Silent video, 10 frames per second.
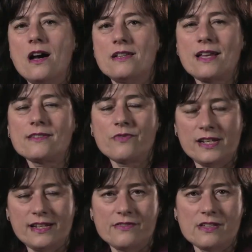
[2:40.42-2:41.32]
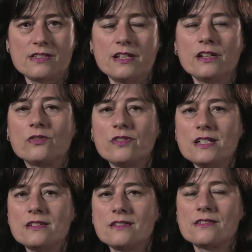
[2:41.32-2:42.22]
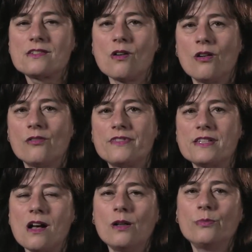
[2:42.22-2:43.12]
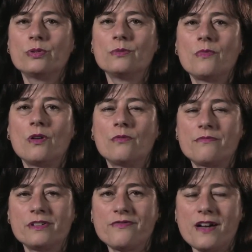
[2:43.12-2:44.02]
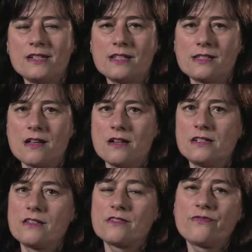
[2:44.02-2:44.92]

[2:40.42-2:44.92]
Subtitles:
And that really gives us the ingredients of this album. What we'll find inside is